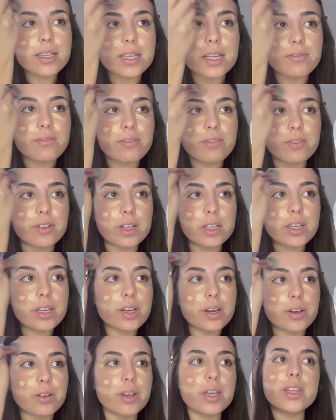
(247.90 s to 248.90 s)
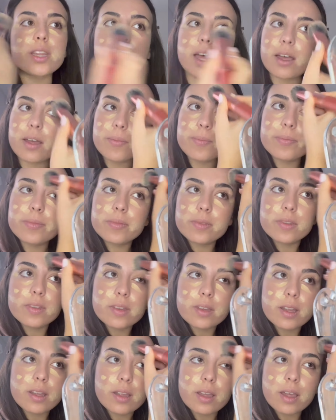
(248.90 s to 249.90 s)
I fully agree that
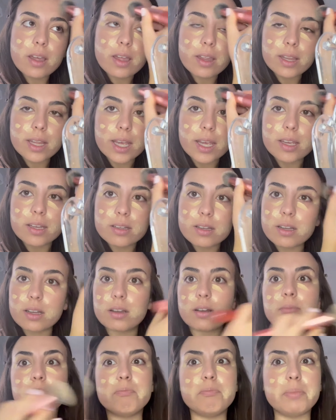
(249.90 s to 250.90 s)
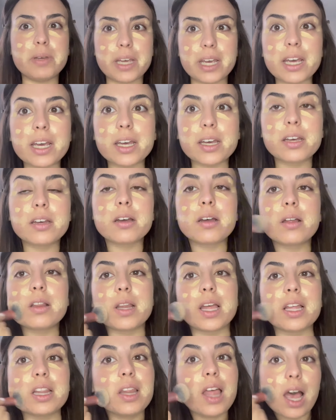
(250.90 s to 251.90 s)
like big
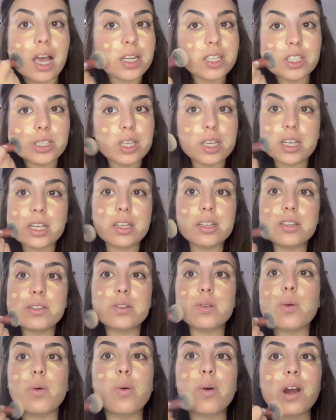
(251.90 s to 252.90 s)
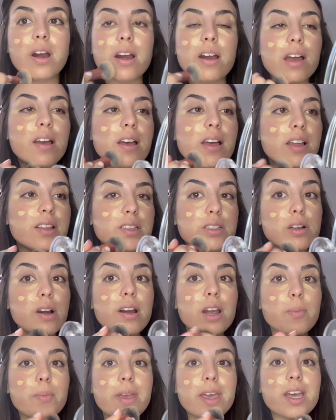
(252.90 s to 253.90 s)
like lashes or
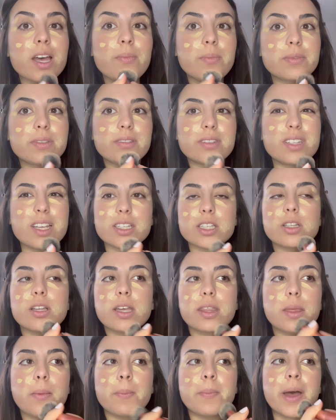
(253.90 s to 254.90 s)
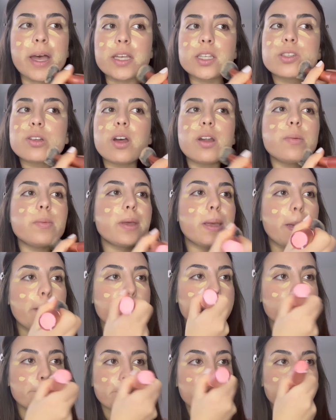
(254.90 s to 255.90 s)
dark makeup doesn't look the best on me.
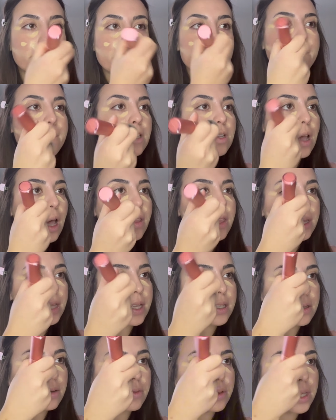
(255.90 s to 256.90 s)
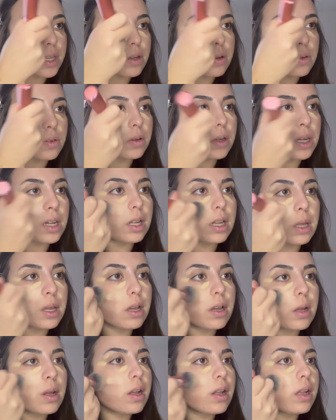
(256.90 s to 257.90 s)
So I think that's a really cool
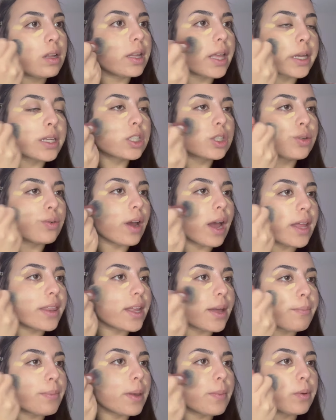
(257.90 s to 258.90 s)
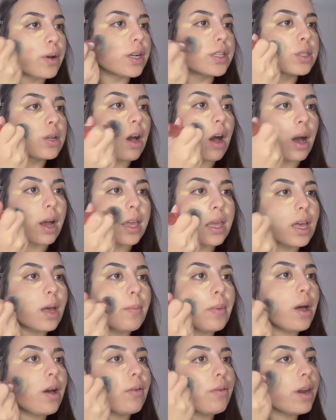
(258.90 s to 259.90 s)
like trend that people are talking
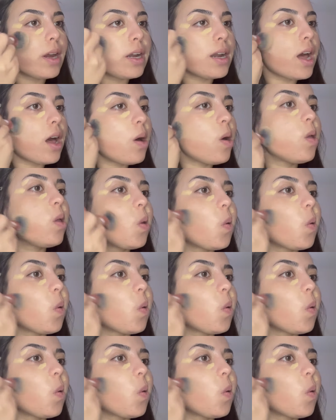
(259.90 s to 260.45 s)
about right now.